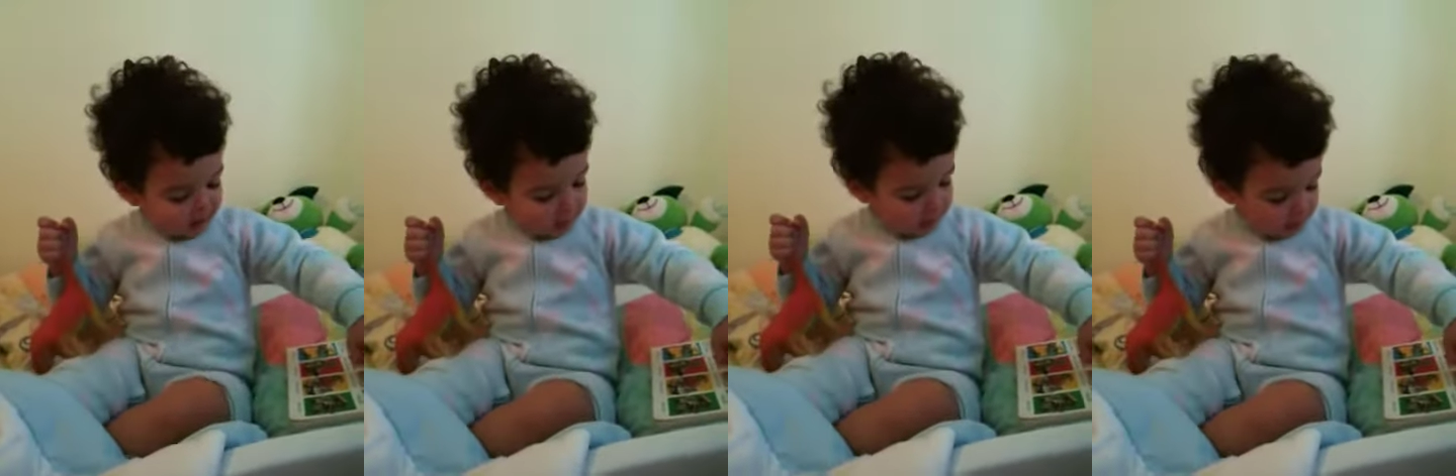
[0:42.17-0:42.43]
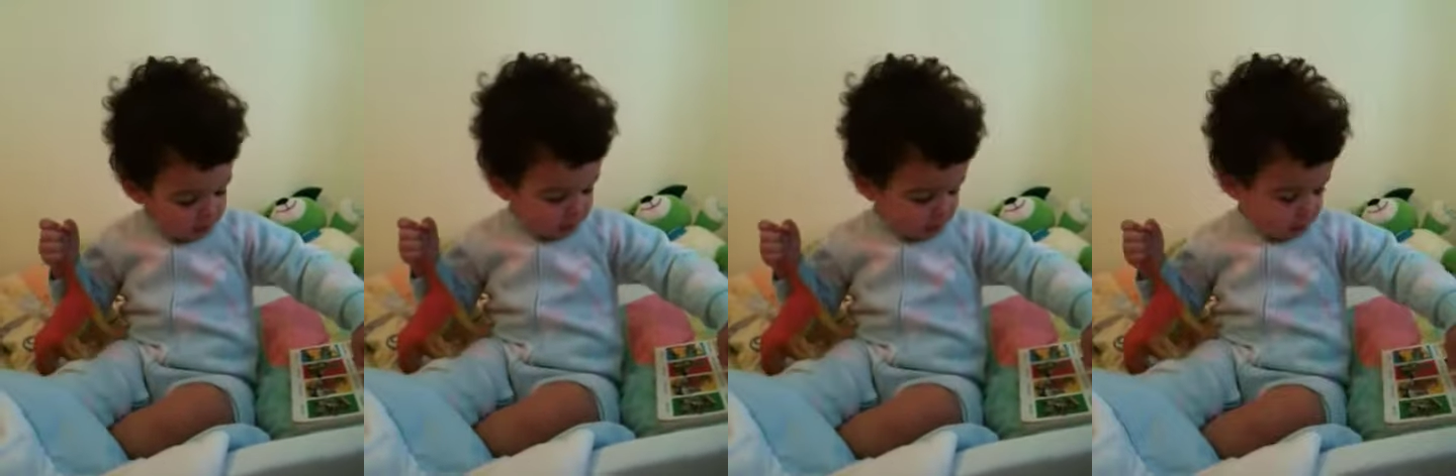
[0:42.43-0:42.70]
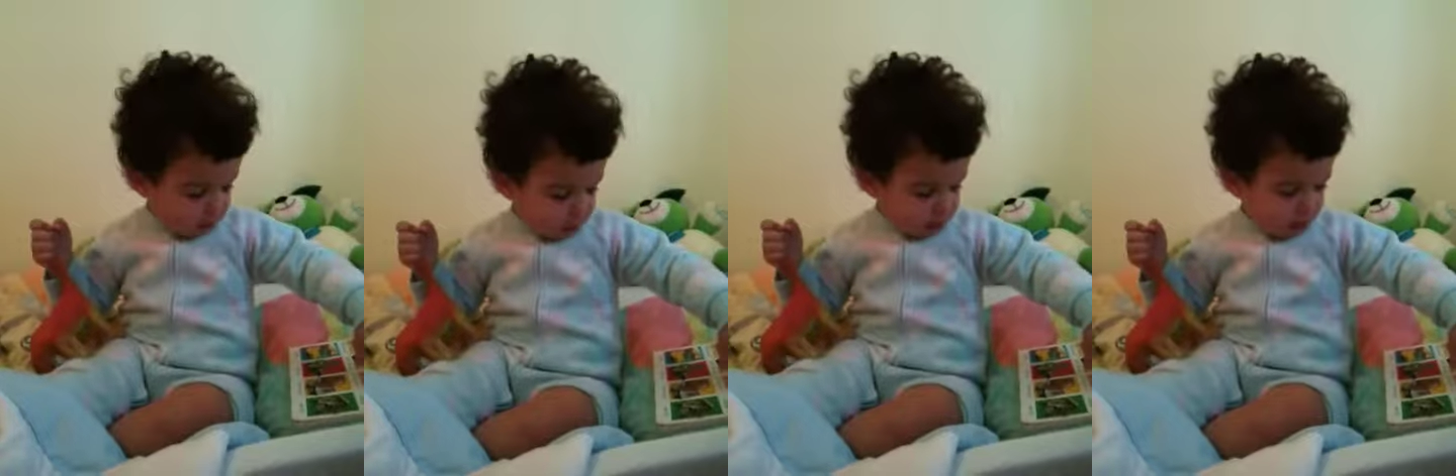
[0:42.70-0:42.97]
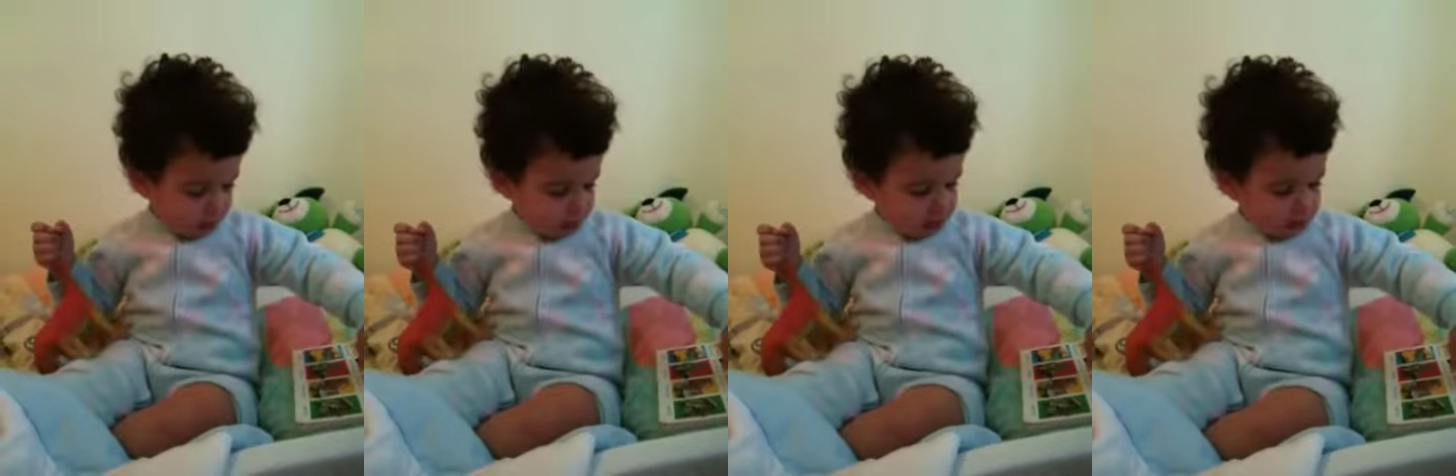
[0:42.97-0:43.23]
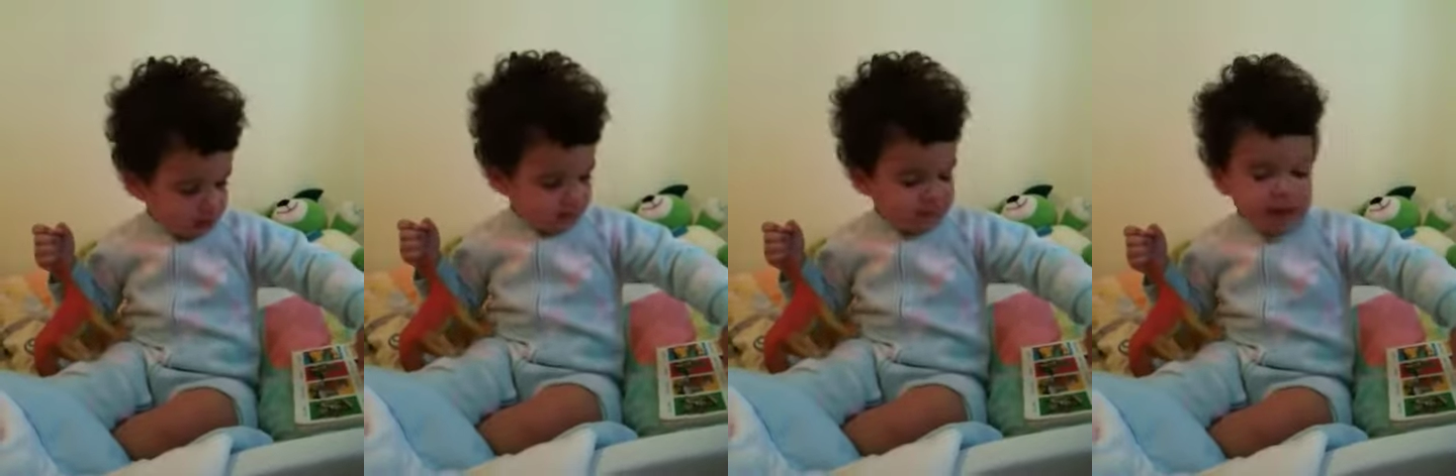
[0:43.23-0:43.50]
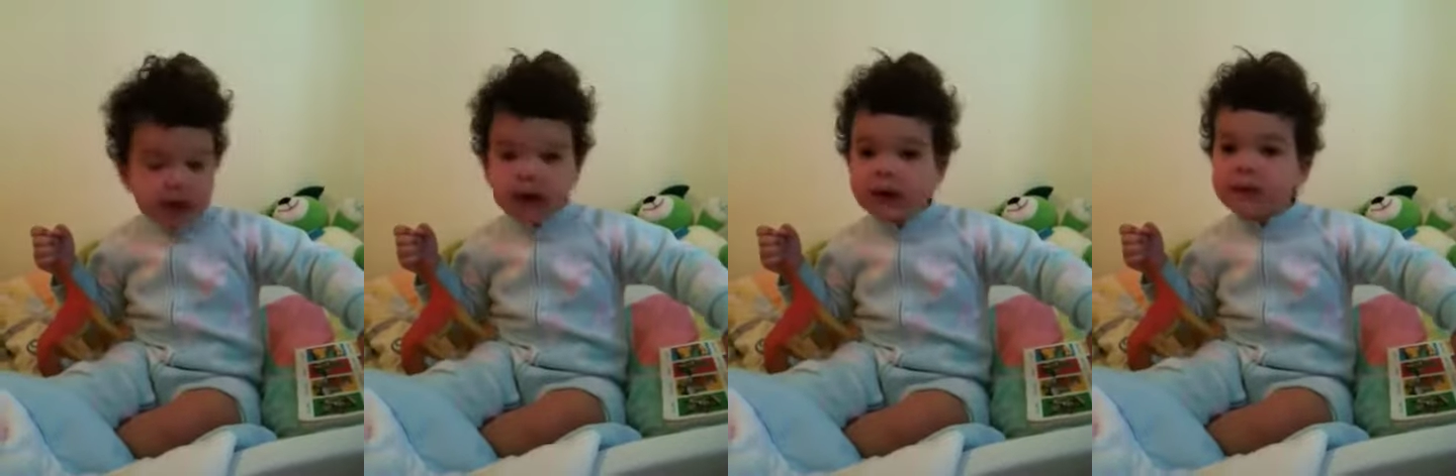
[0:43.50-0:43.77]
Snowplow. Snowplow.
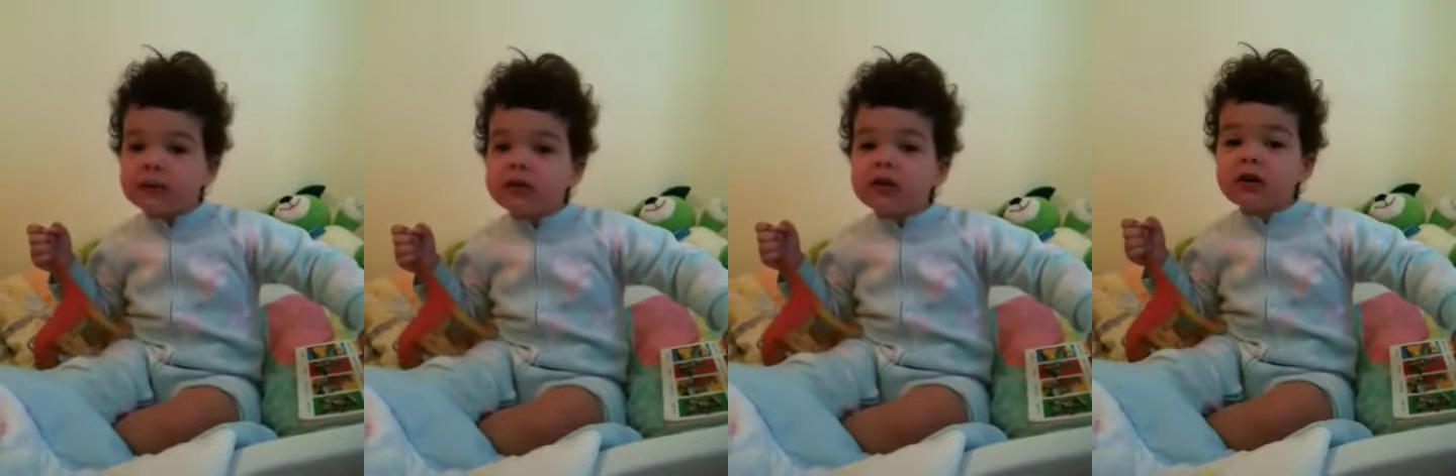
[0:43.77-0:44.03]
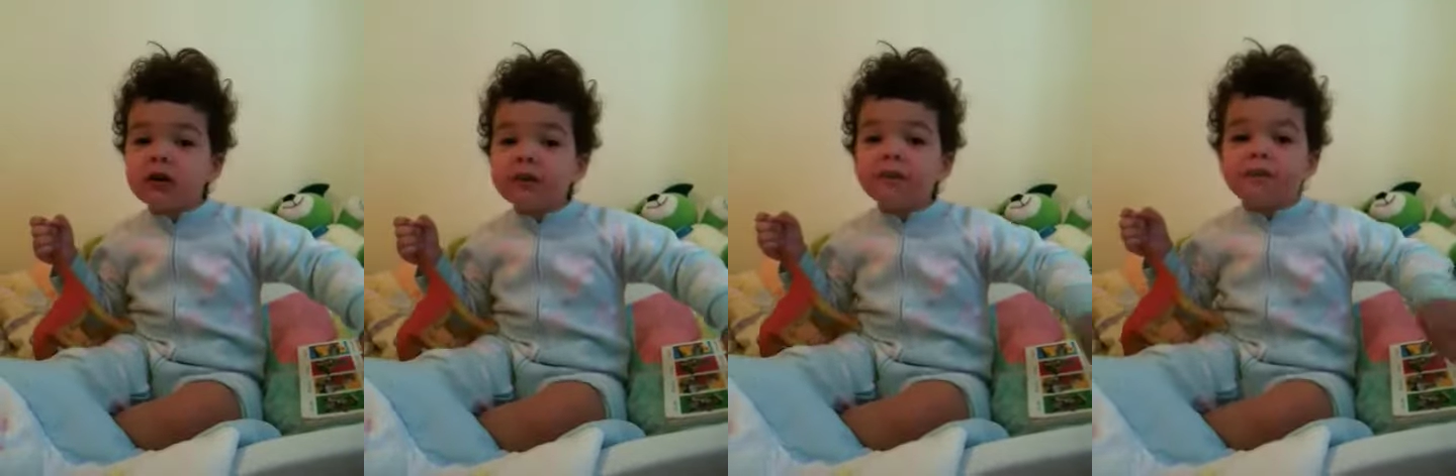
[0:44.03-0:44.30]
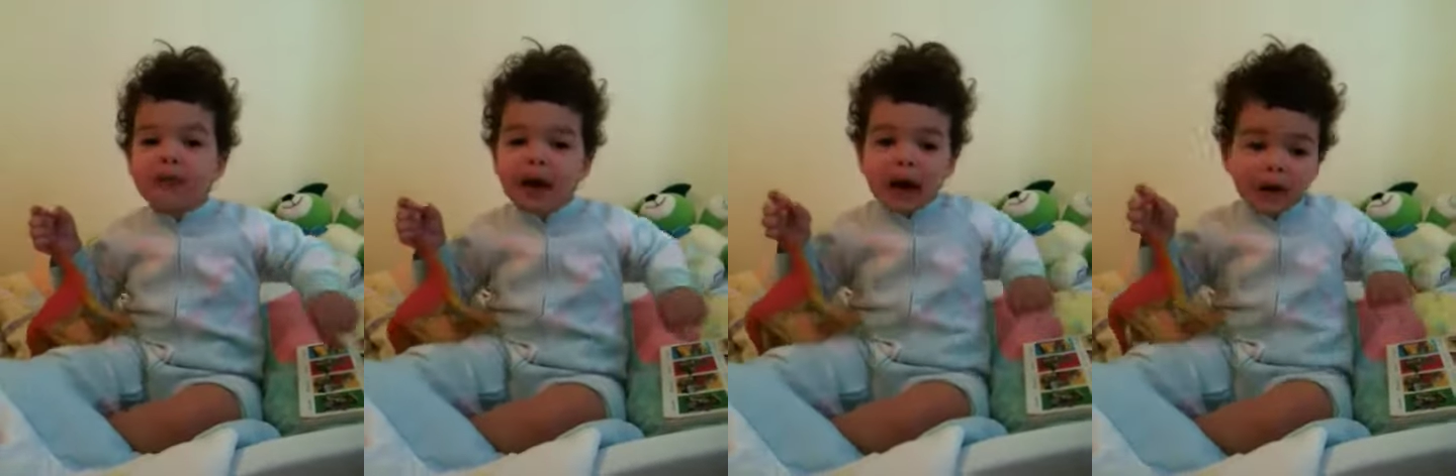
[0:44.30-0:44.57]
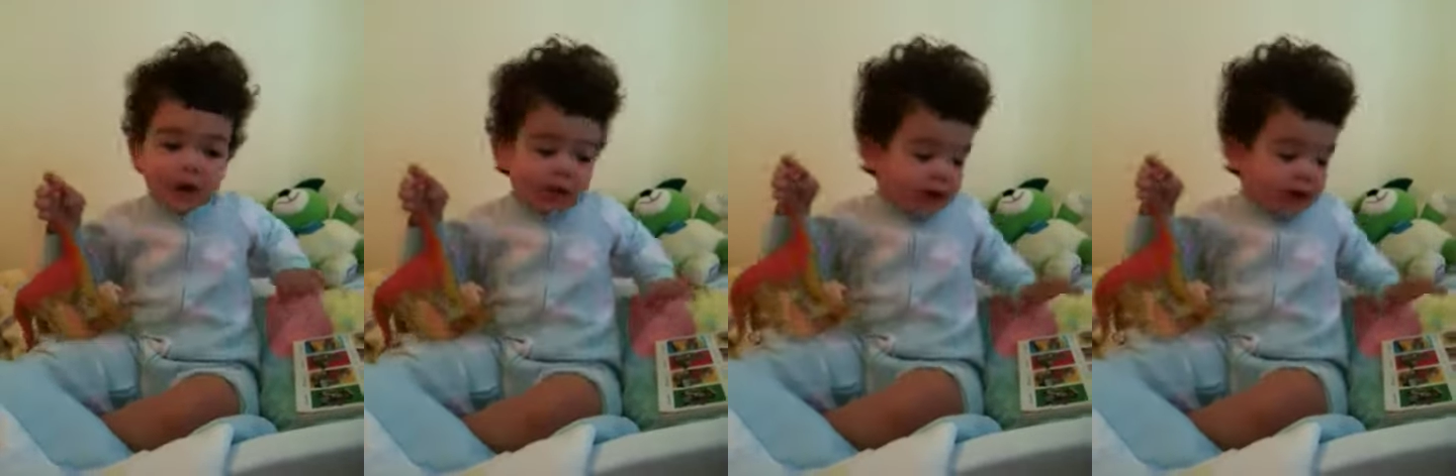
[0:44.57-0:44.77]
Found a snowplow.